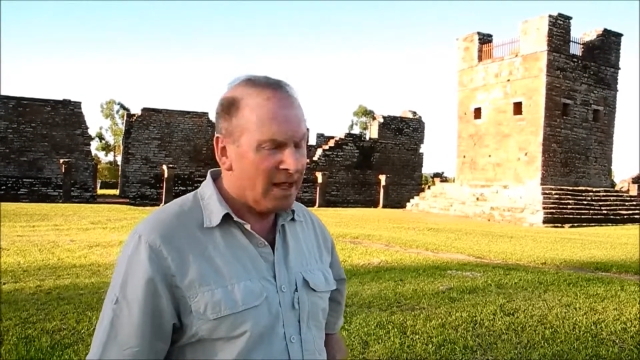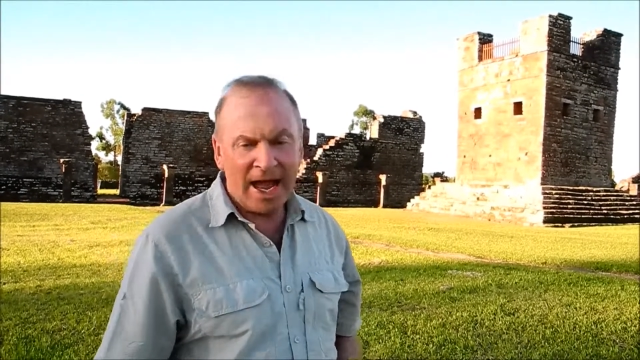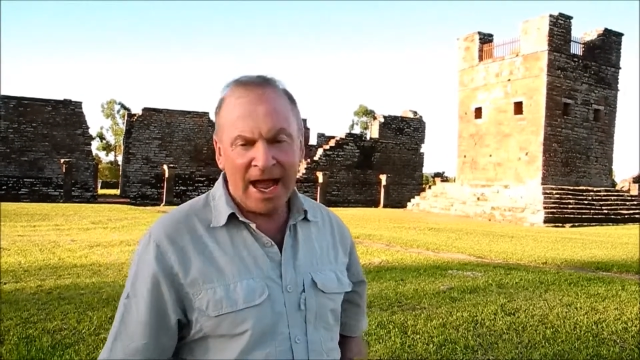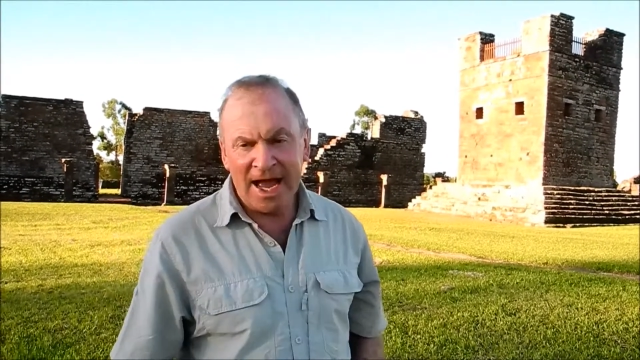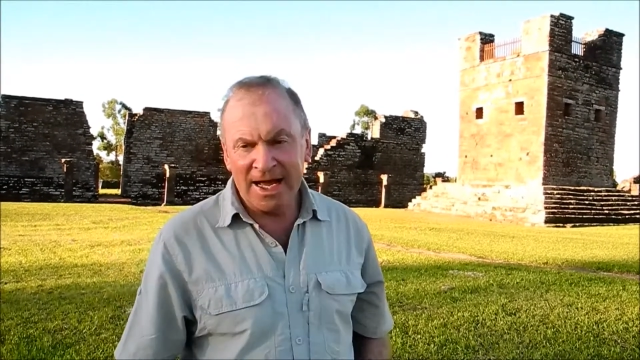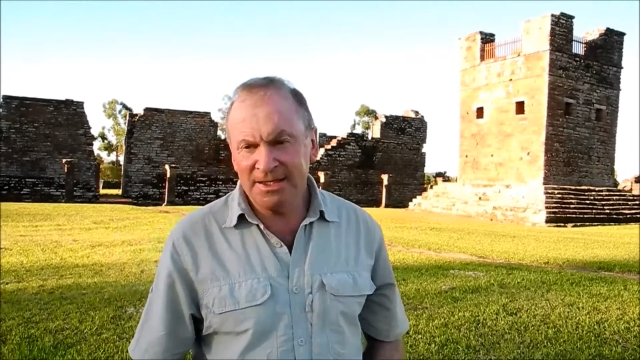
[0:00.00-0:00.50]

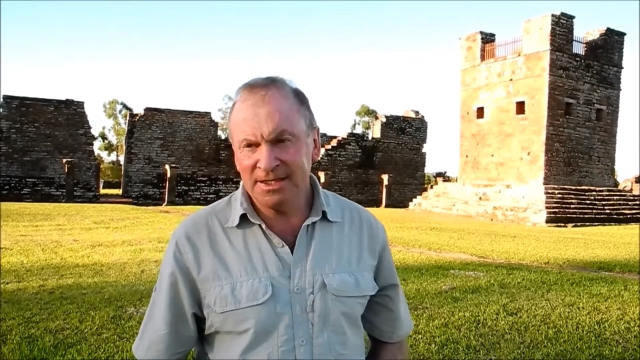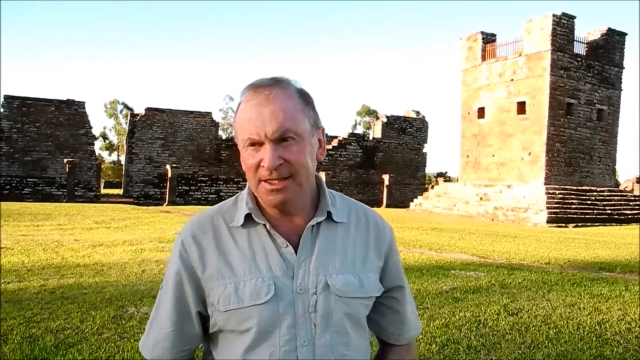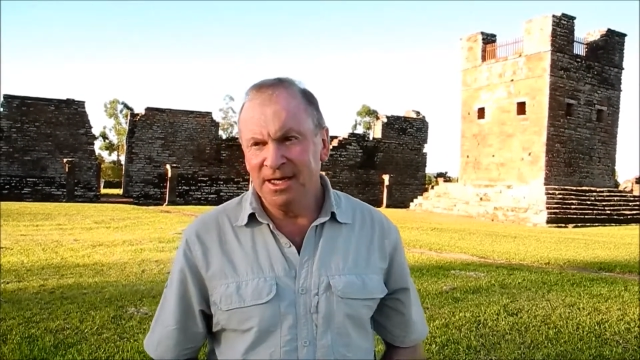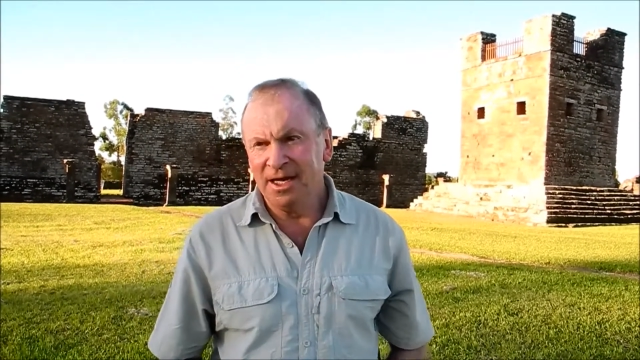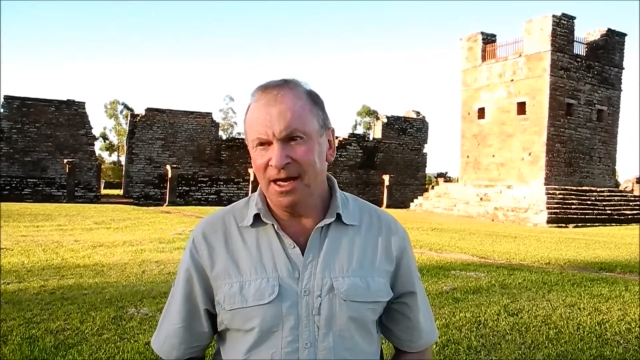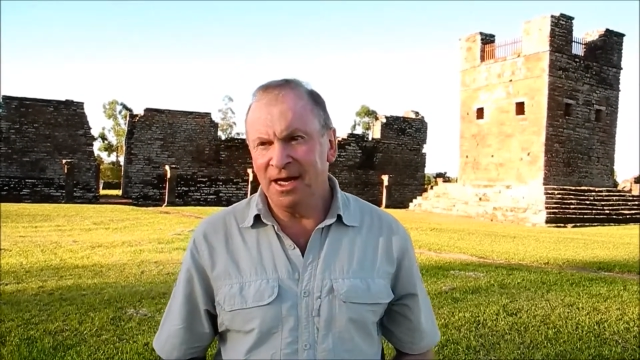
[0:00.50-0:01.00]
as
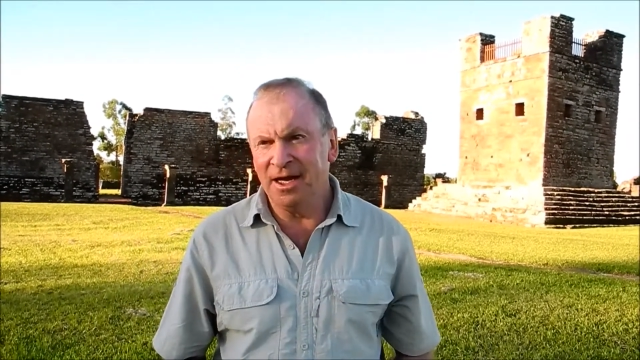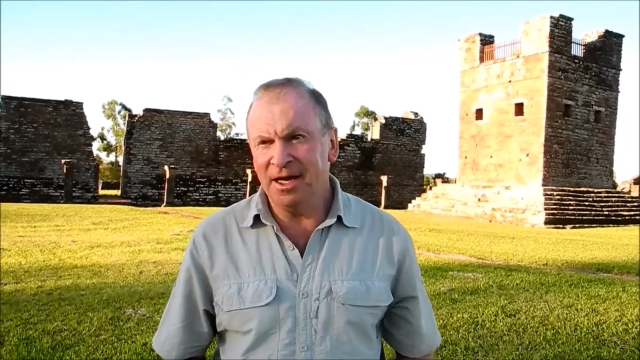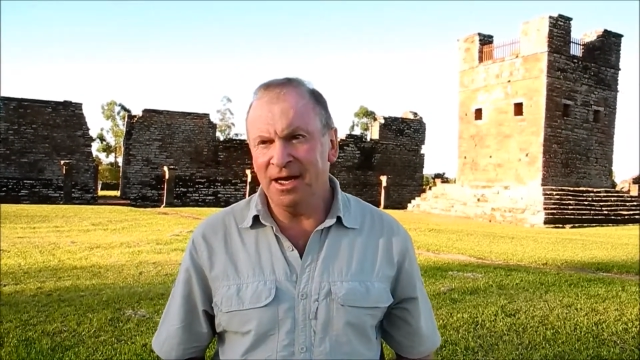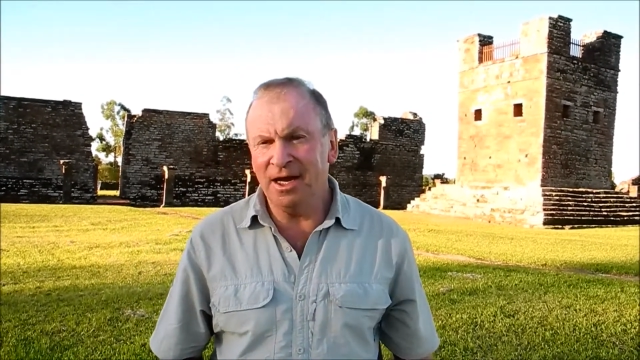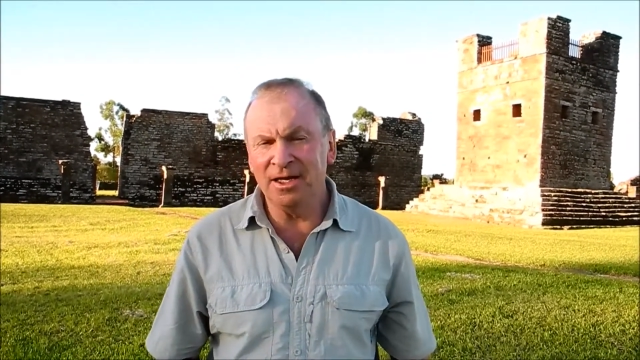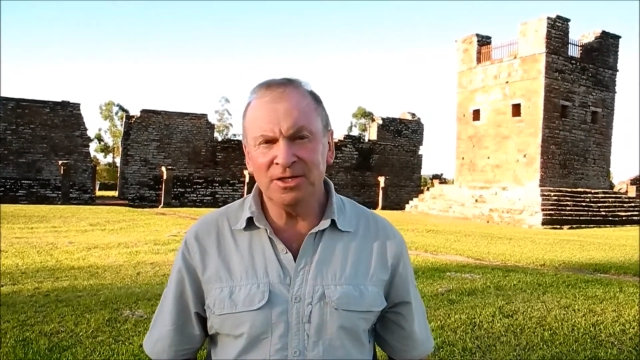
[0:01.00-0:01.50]
an
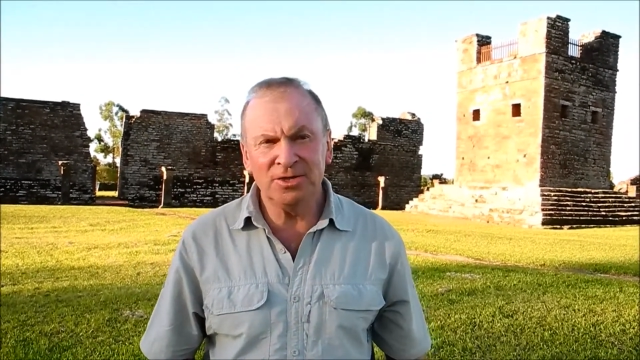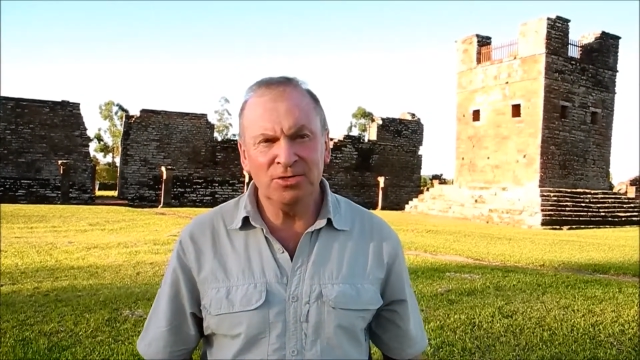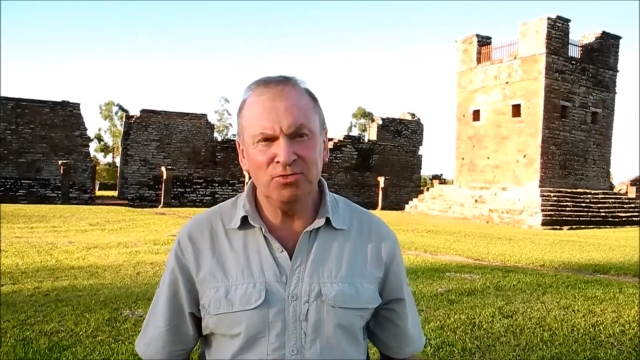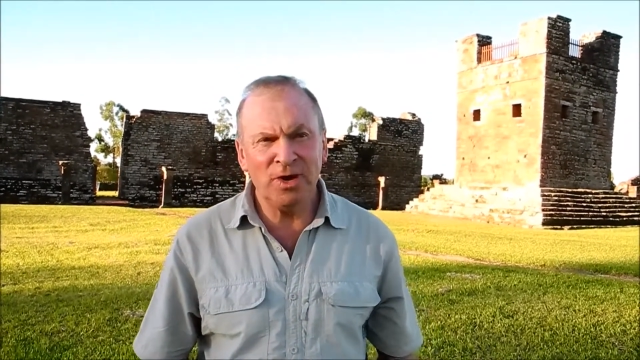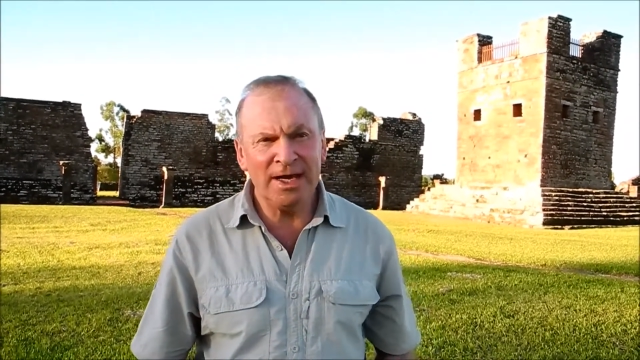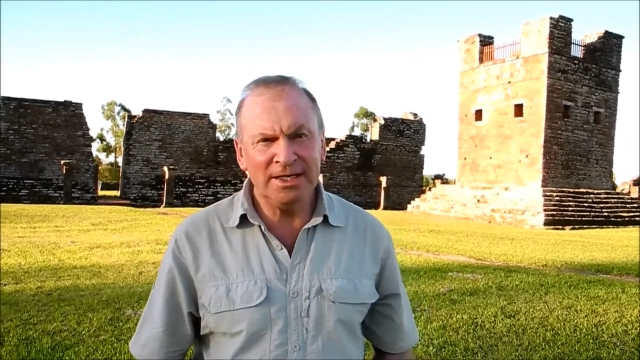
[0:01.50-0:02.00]
utter
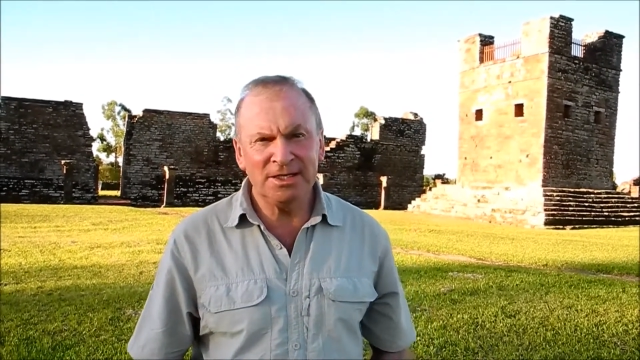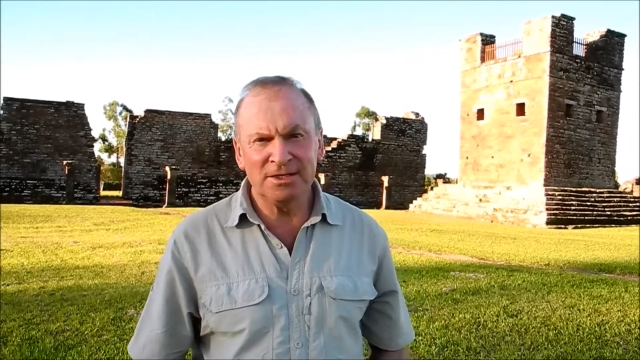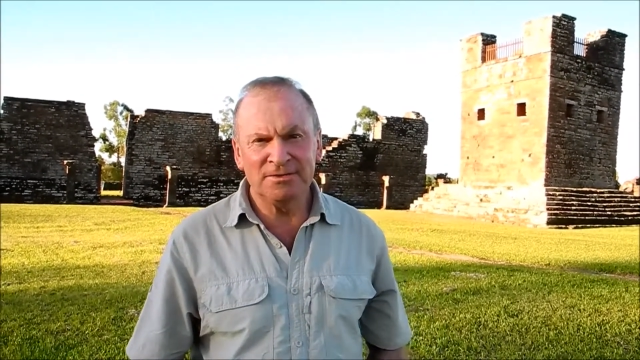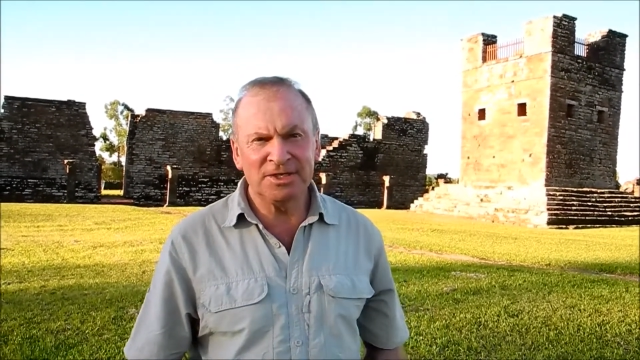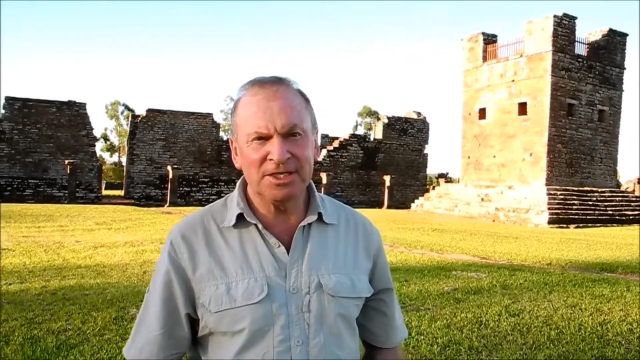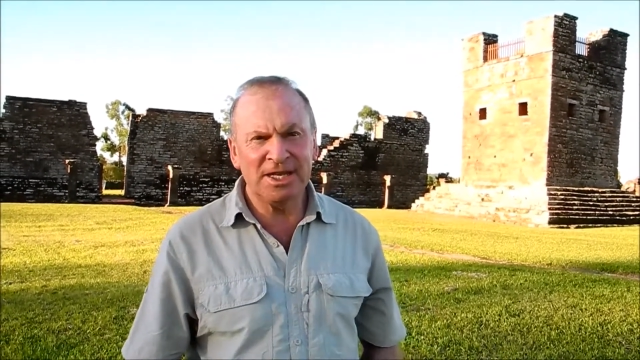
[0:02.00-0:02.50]
waste of
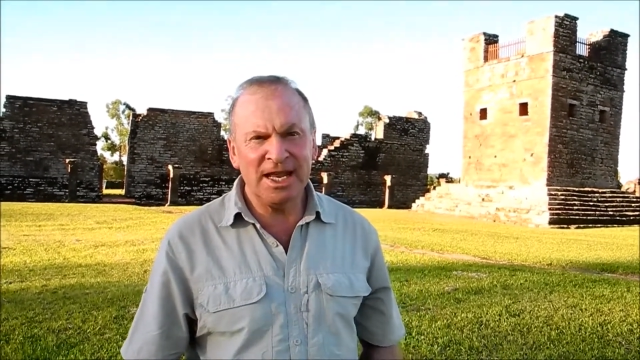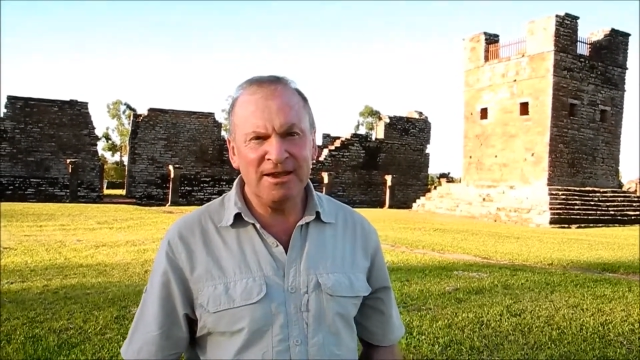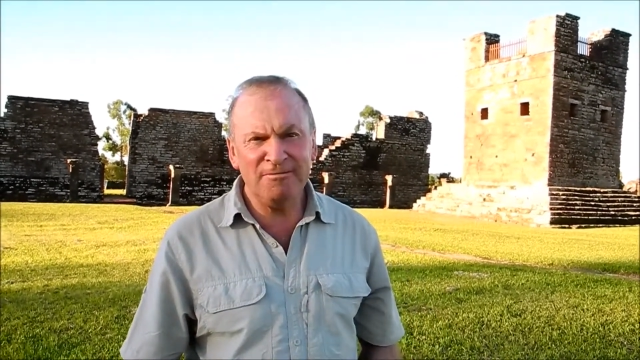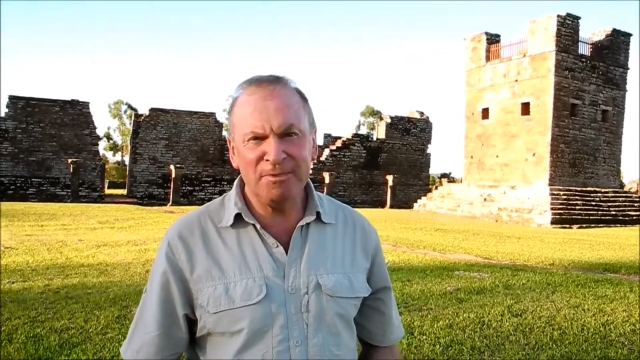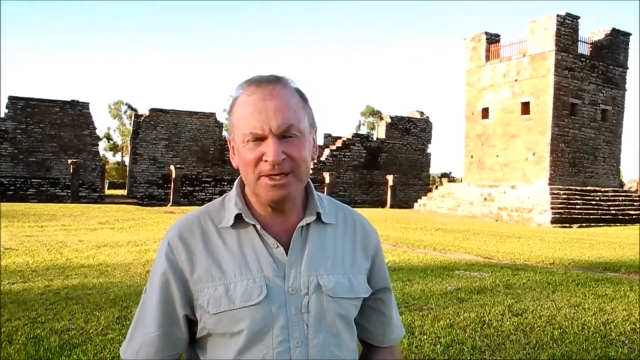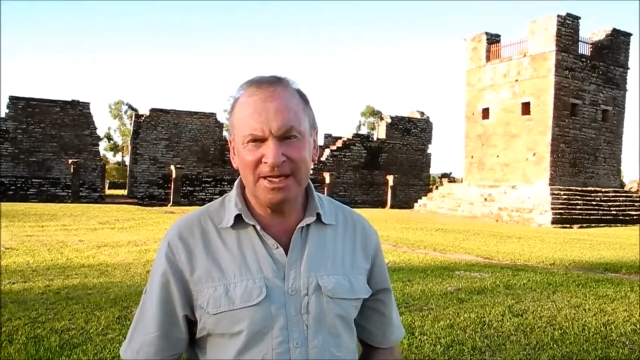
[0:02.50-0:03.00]

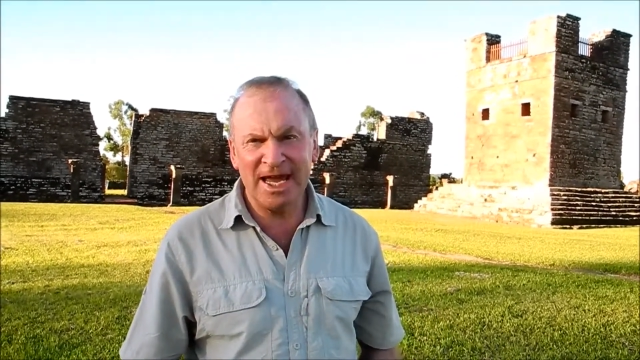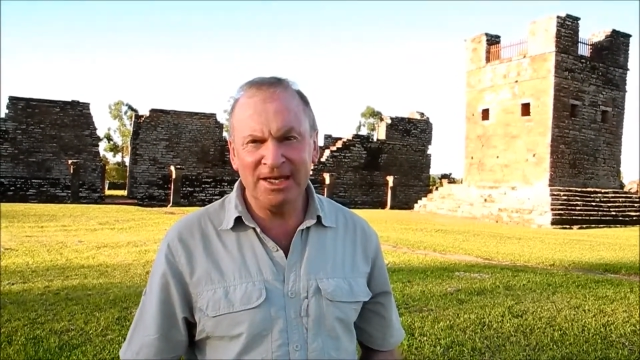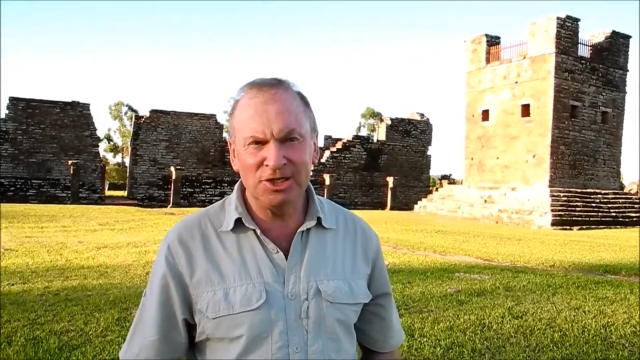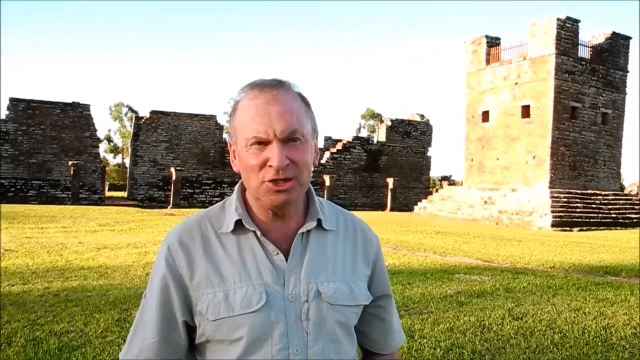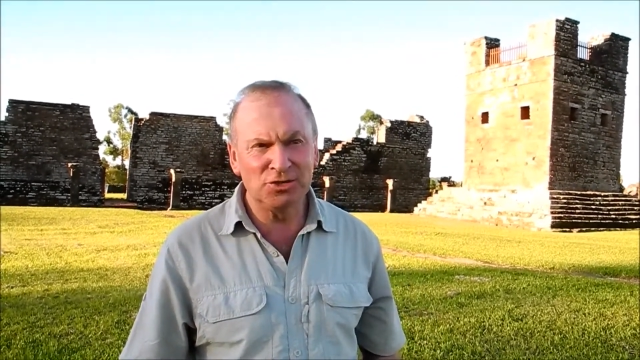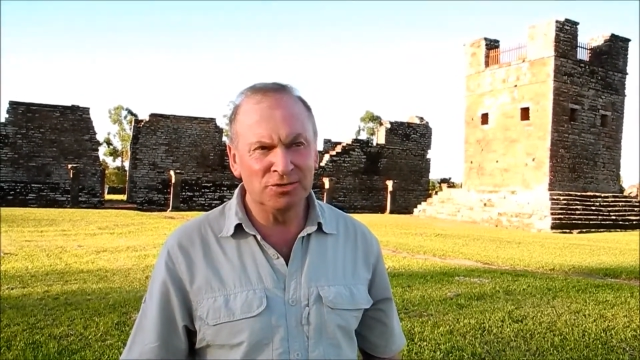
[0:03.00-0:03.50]
slave
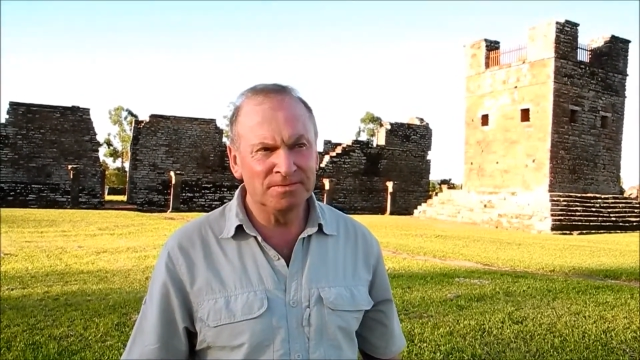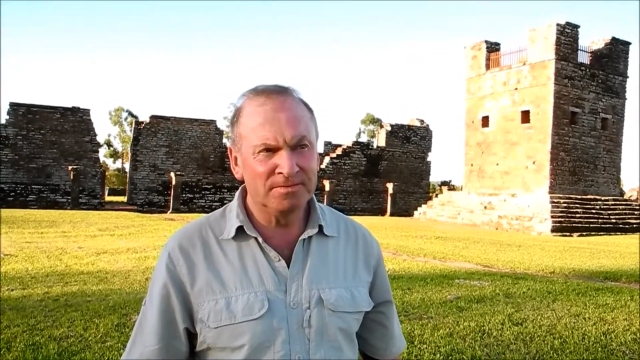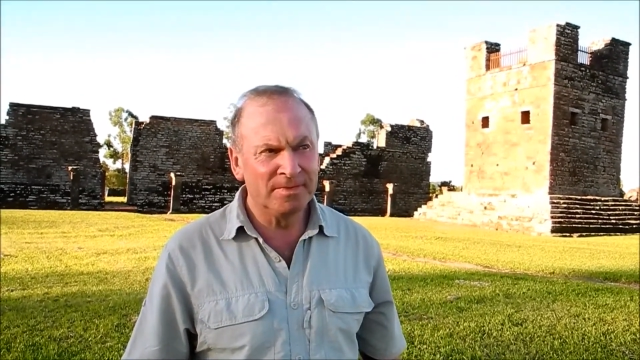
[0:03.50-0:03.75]
potential,